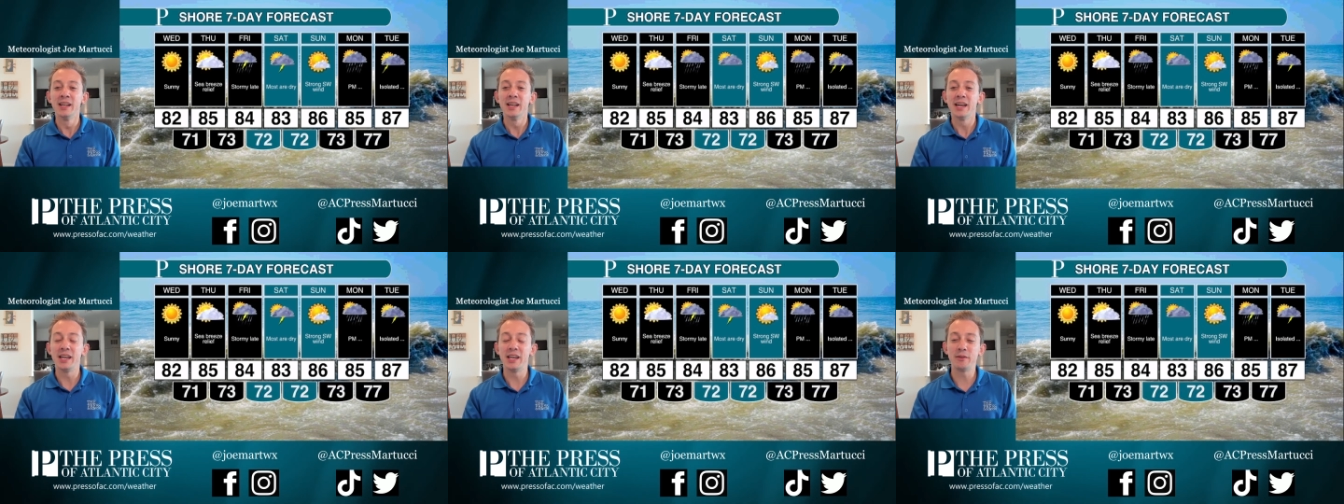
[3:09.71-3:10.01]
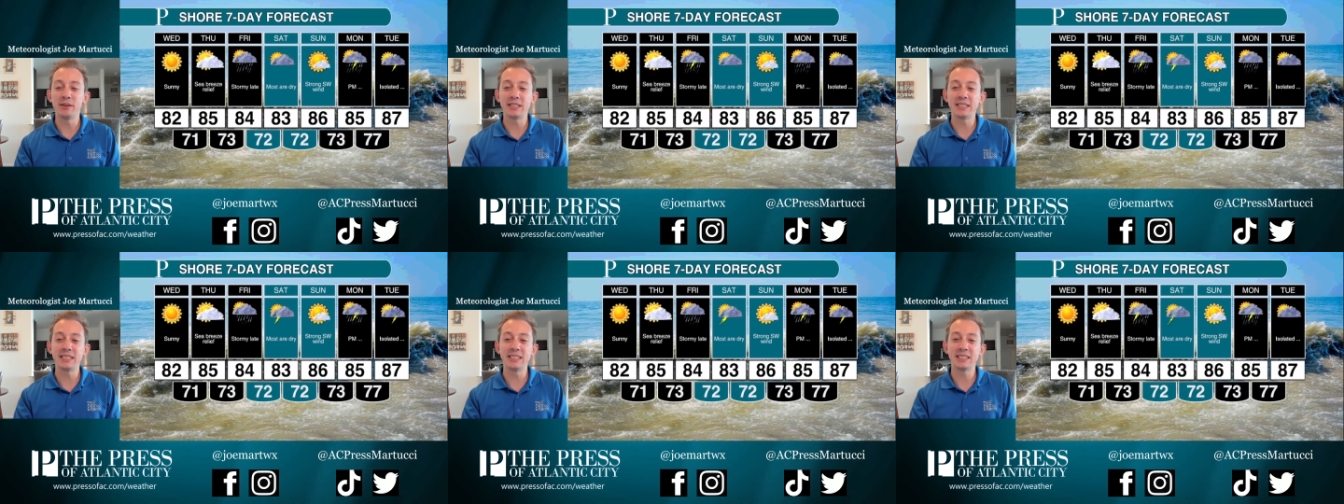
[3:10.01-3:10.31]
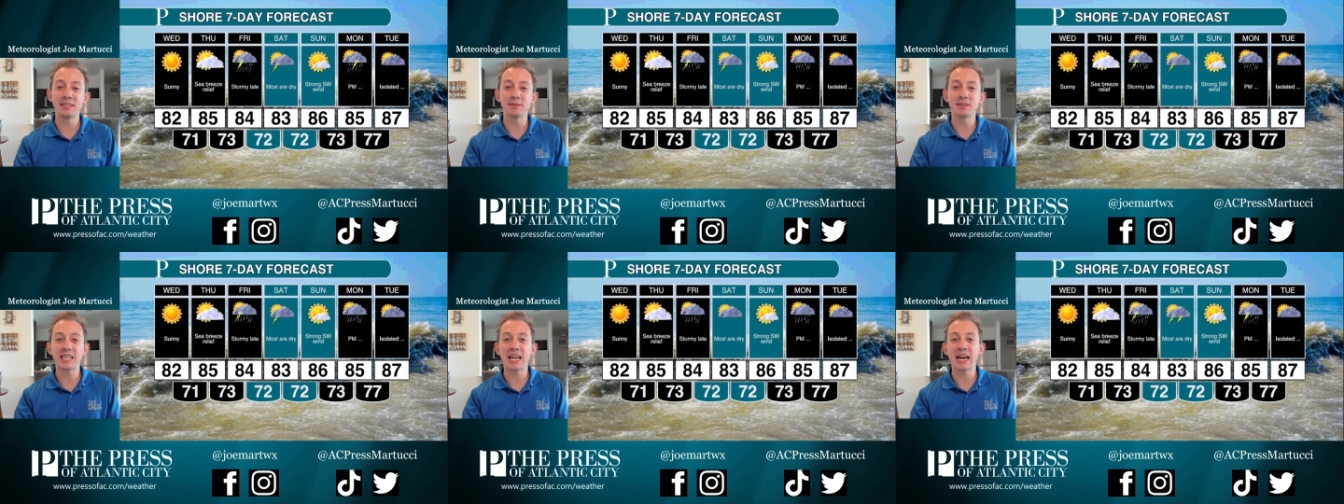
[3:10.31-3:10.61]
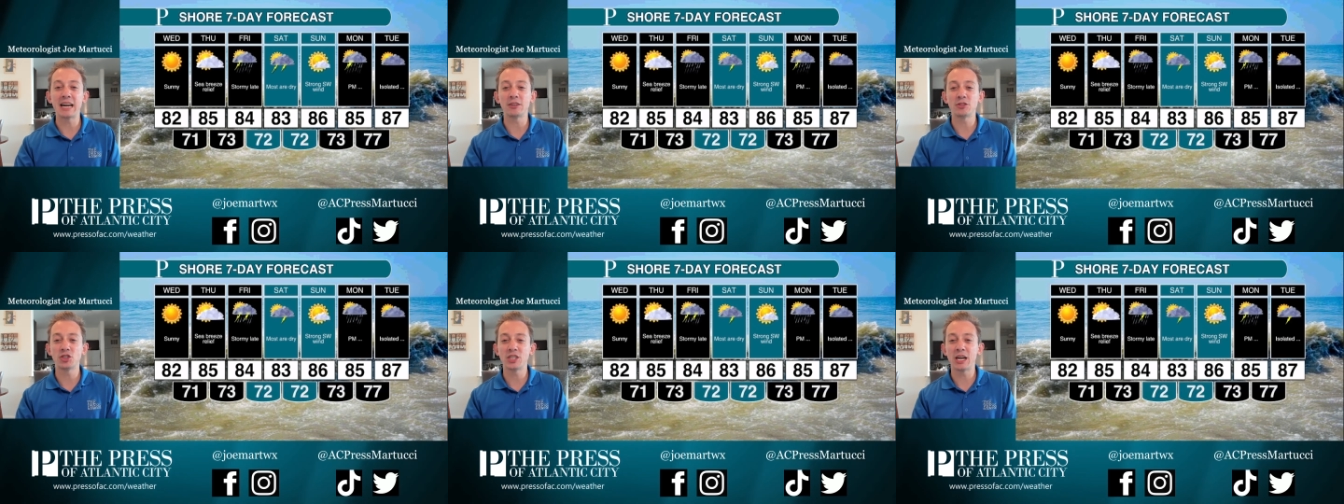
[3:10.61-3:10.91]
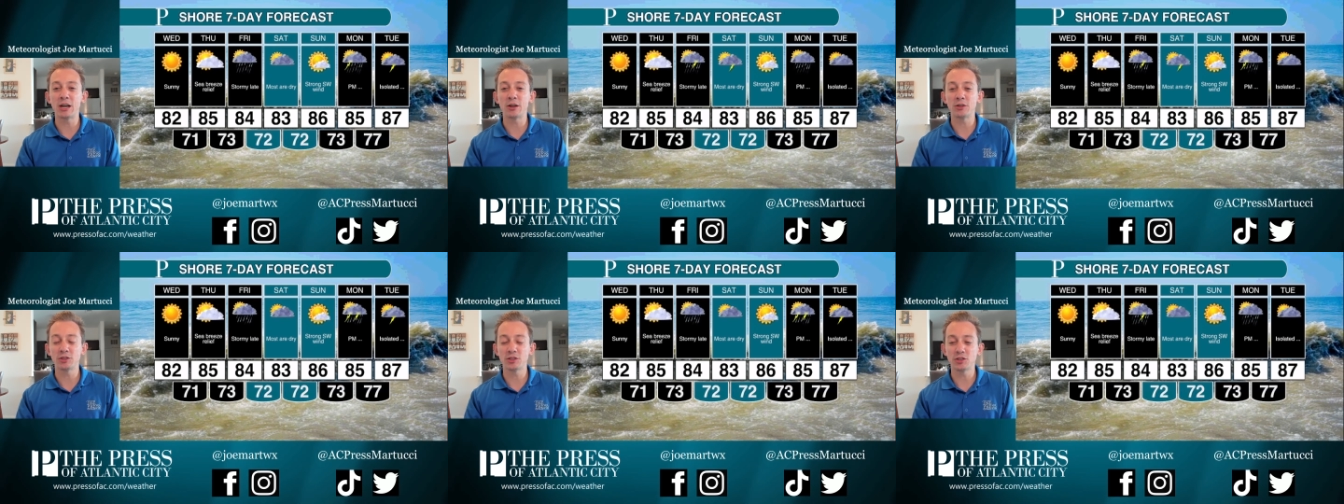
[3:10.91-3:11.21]
And then we see some scattered
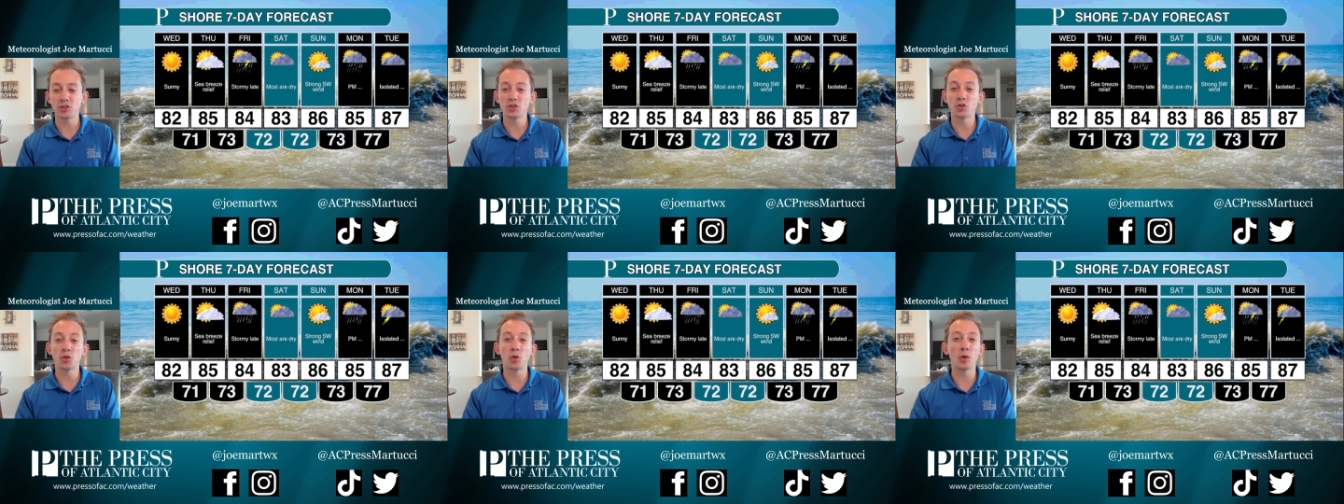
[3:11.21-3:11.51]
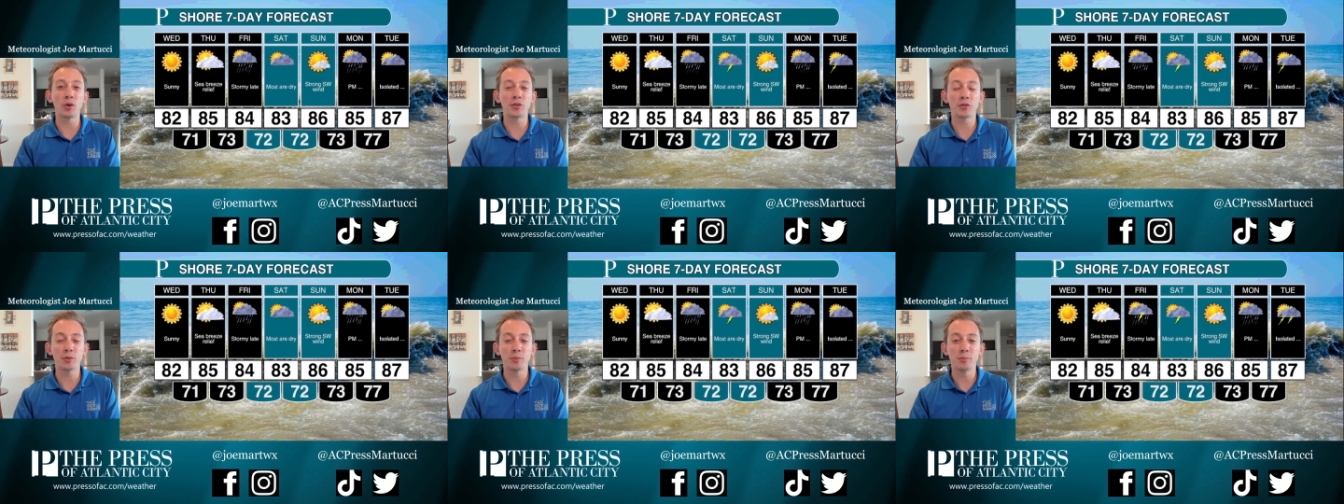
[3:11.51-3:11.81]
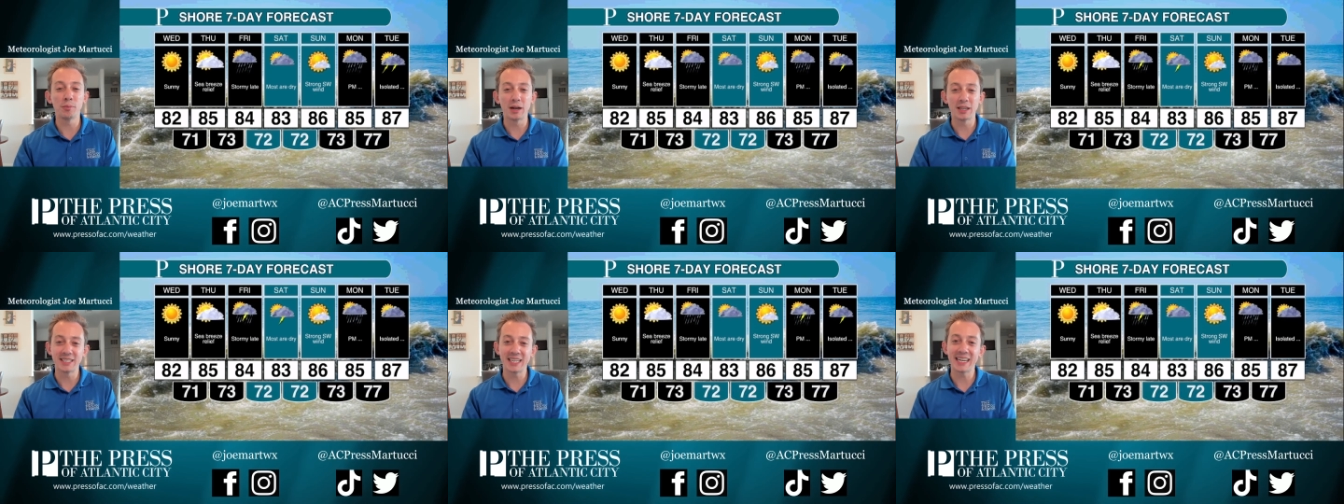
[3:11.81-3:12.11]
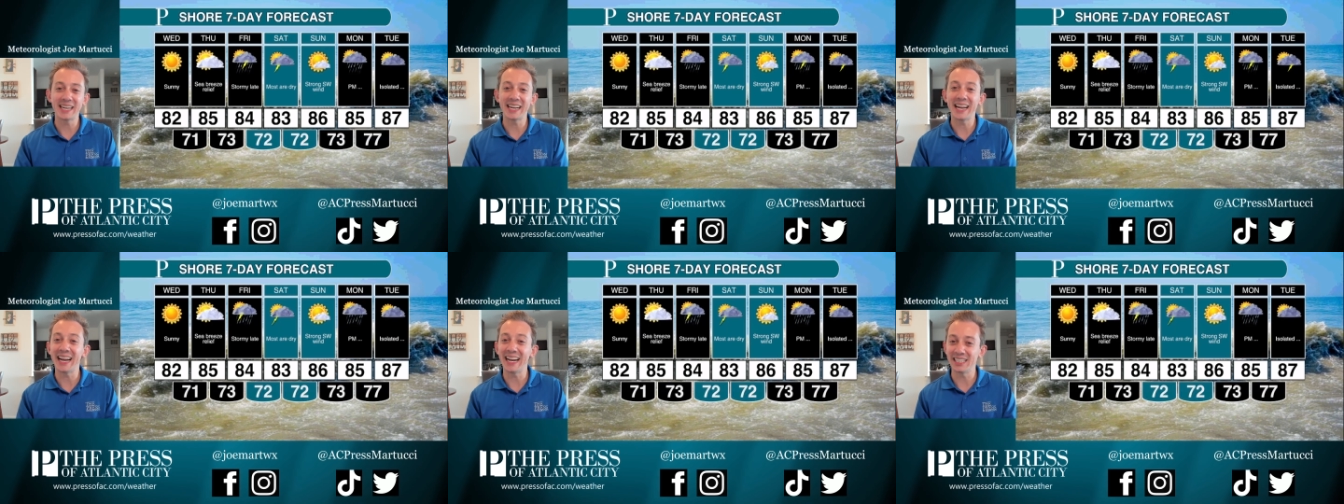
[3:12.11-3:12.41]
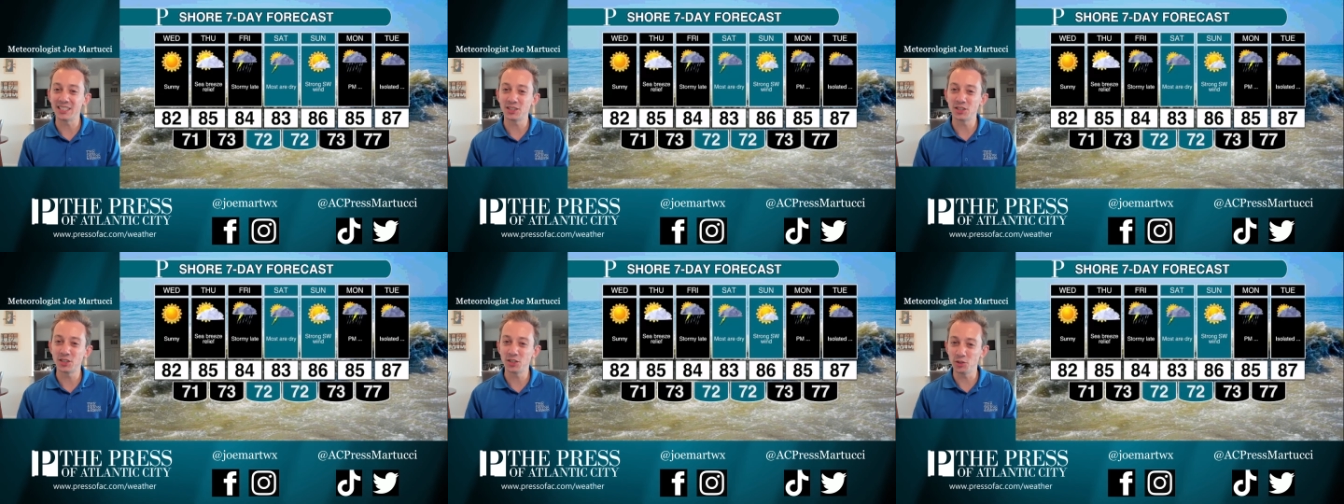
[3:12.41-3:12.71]
showers and storms from Monday
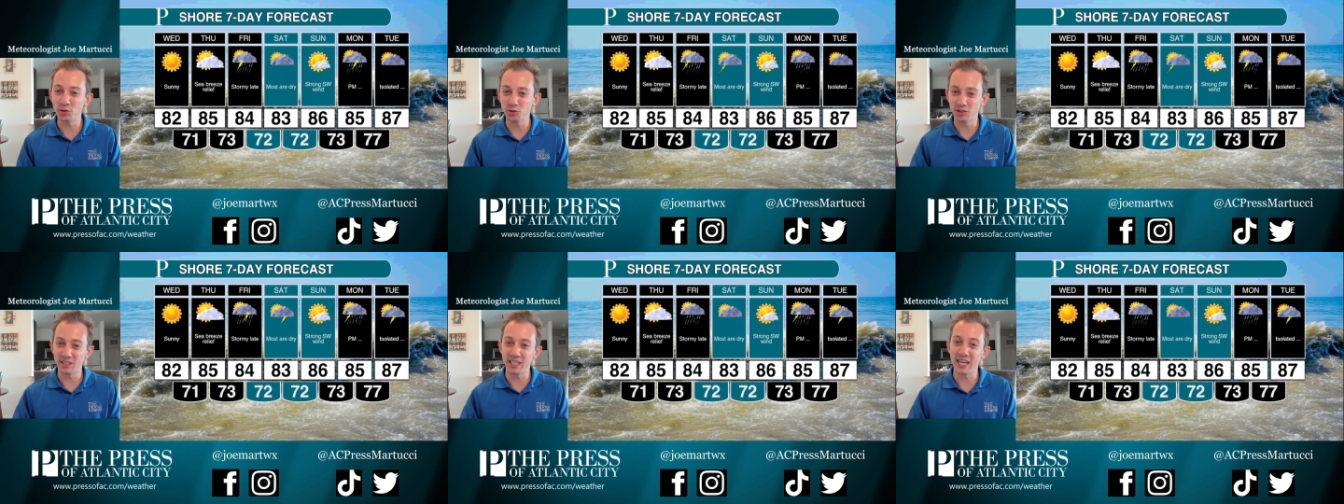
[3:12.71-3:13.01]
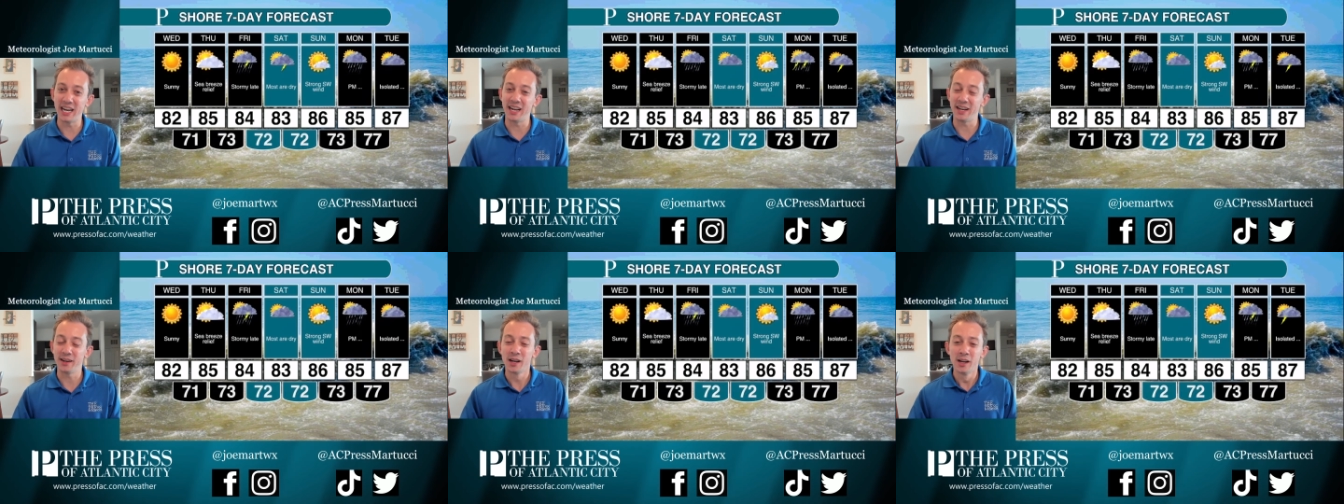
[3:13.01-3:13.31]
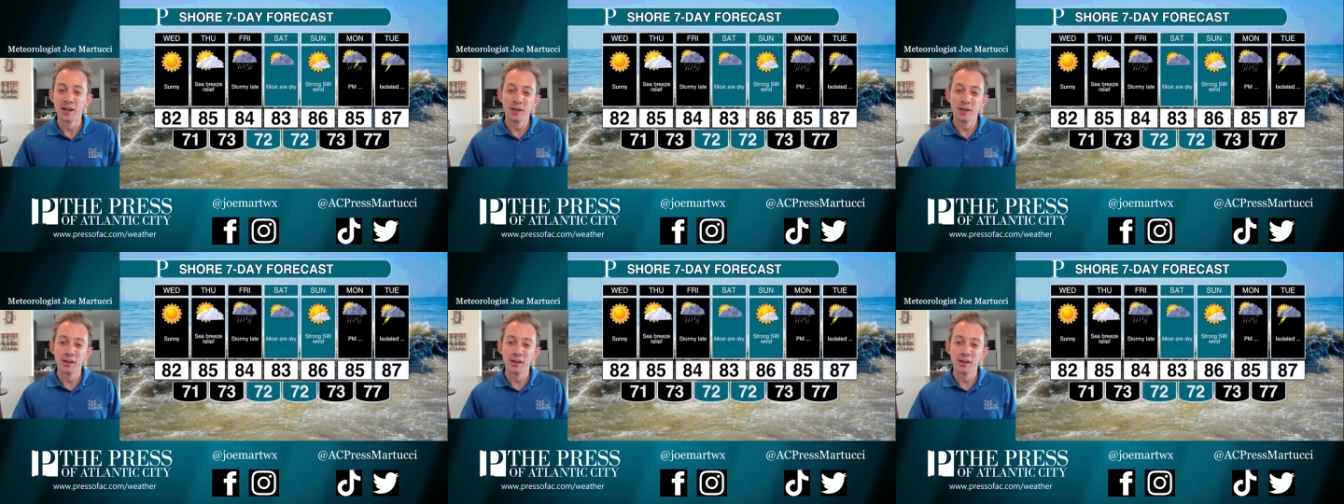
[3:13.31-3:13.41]
and Tuesday.